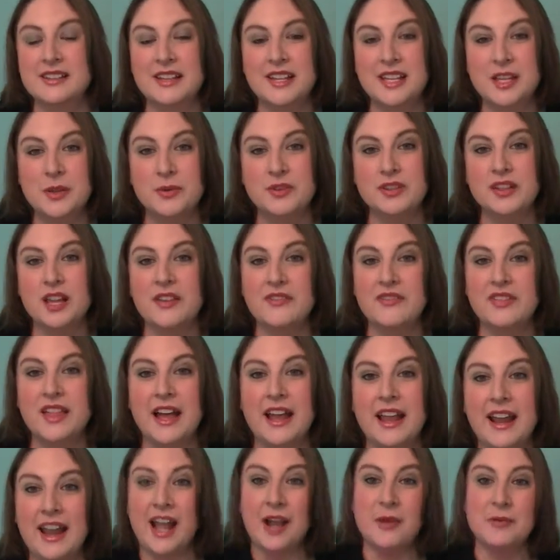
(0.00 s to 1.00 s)
he would love
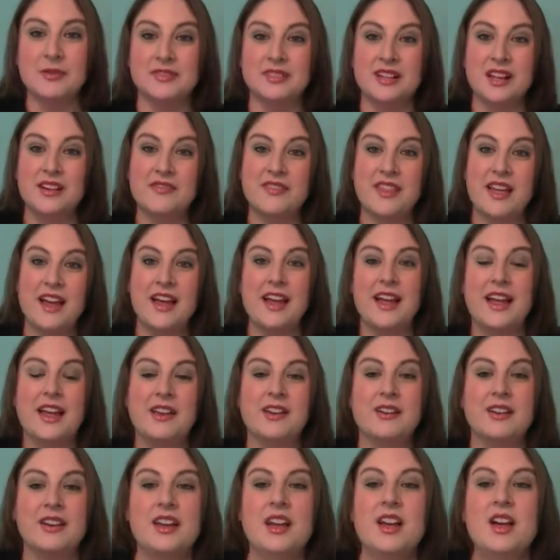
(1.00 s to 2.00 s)
that and I would love that
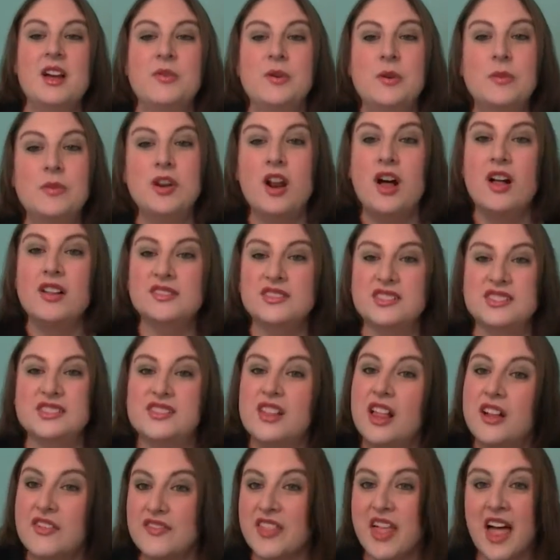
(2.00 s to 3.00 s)
and we would all just
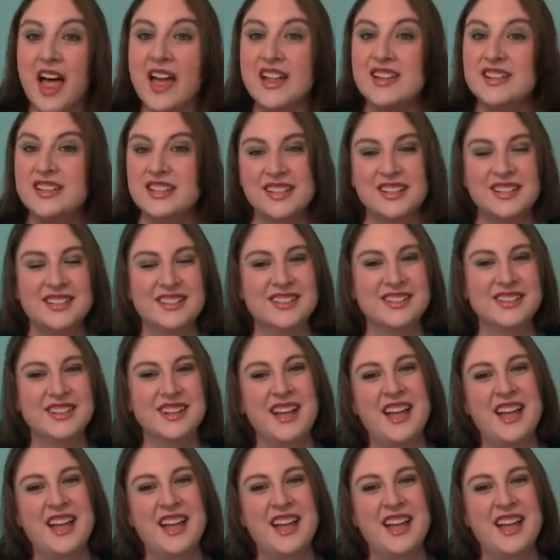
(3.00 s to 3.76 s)
love that.